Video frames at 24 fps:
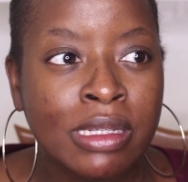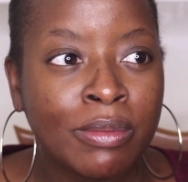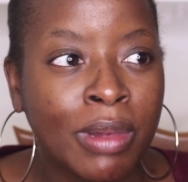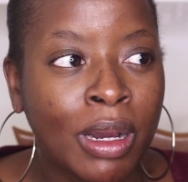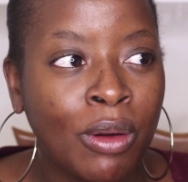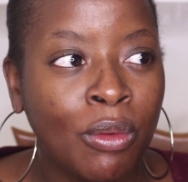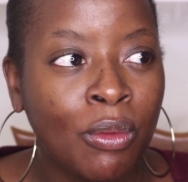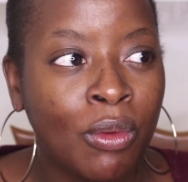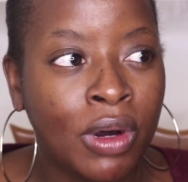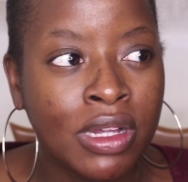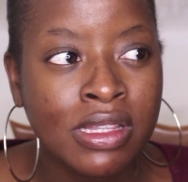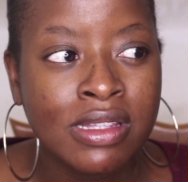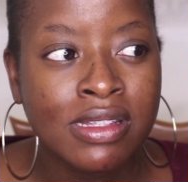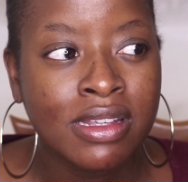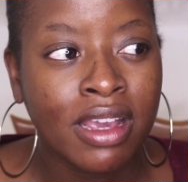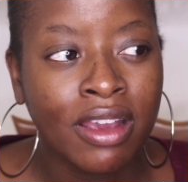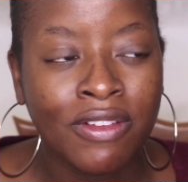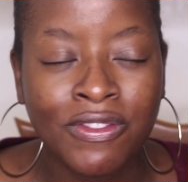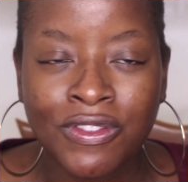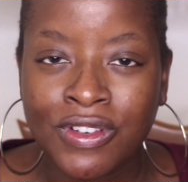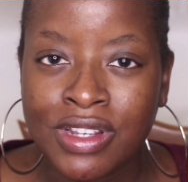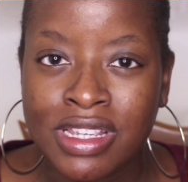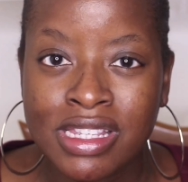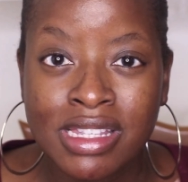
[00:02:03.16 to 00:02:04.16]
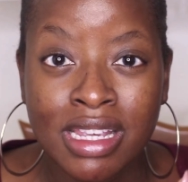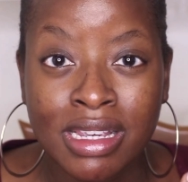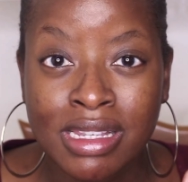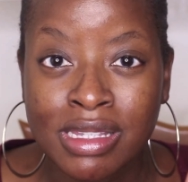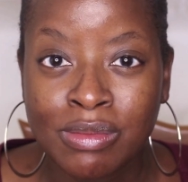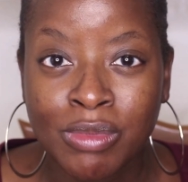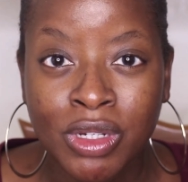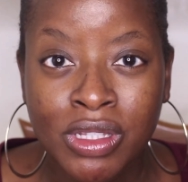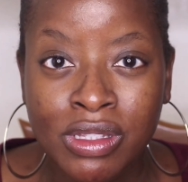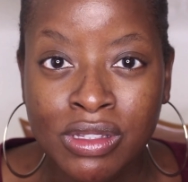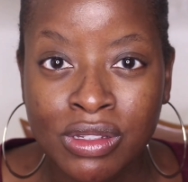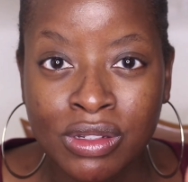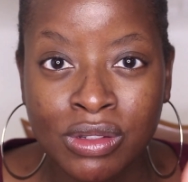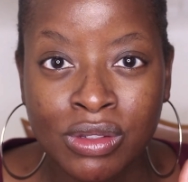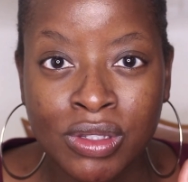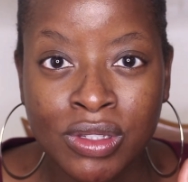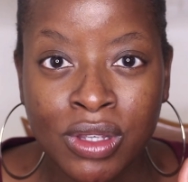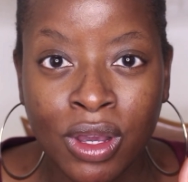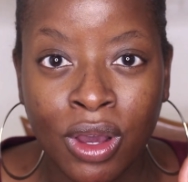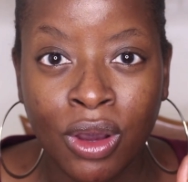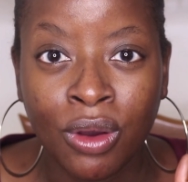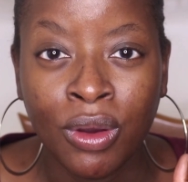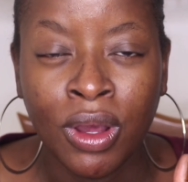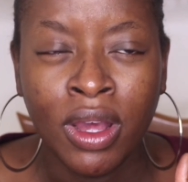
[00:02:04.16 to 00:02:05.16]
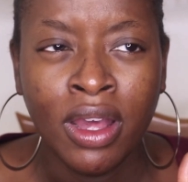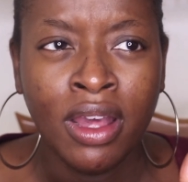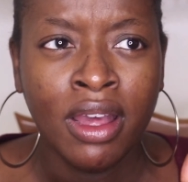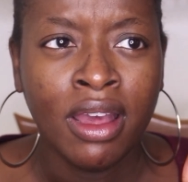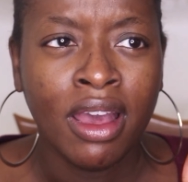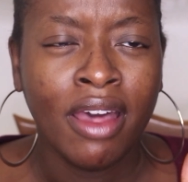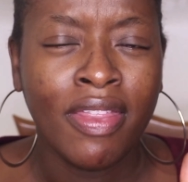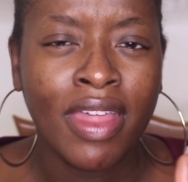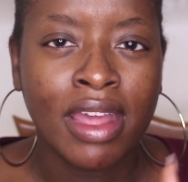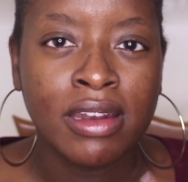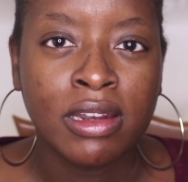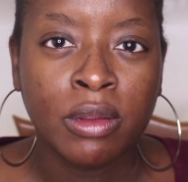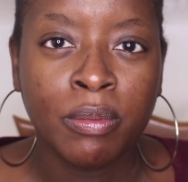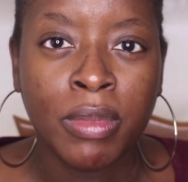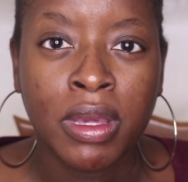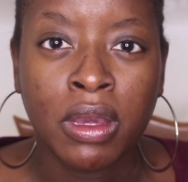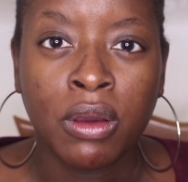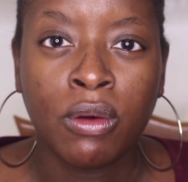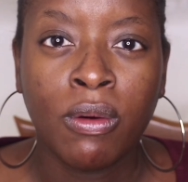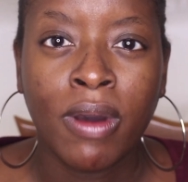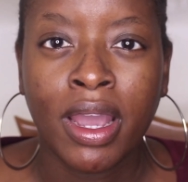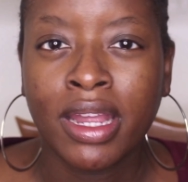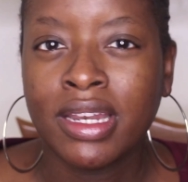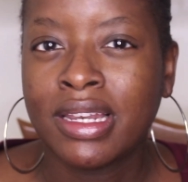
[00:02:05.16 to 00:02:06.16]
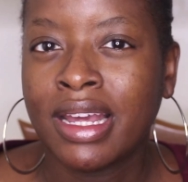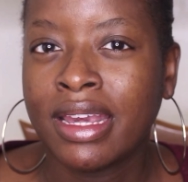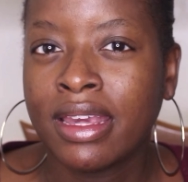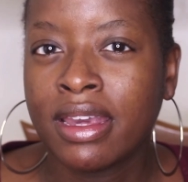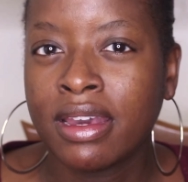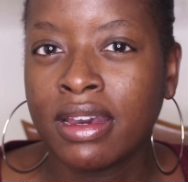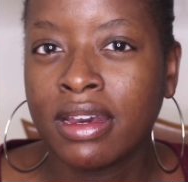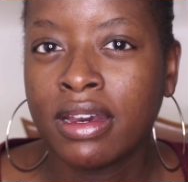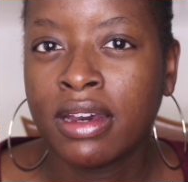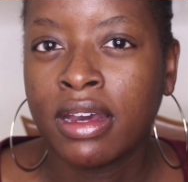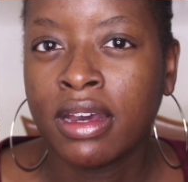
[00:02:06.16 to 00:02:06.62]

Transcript: about once every 6 months or so, and they end up being quite like,